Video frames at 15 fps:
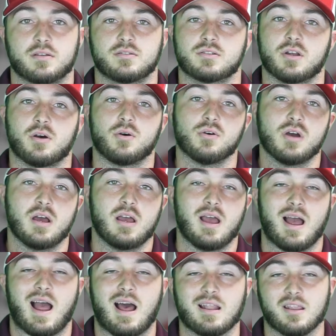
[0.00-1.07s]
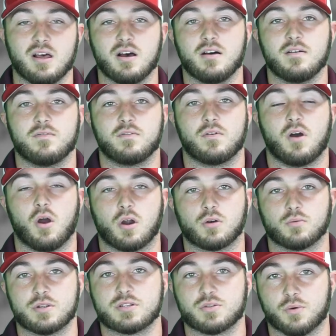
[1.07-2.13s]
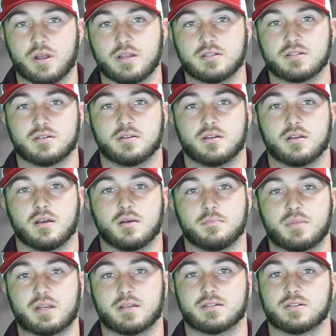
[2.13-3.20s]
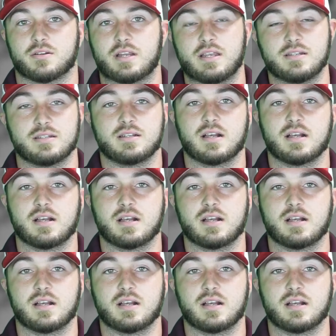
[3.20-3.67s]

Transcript: So I love our wrist weights because they're easy to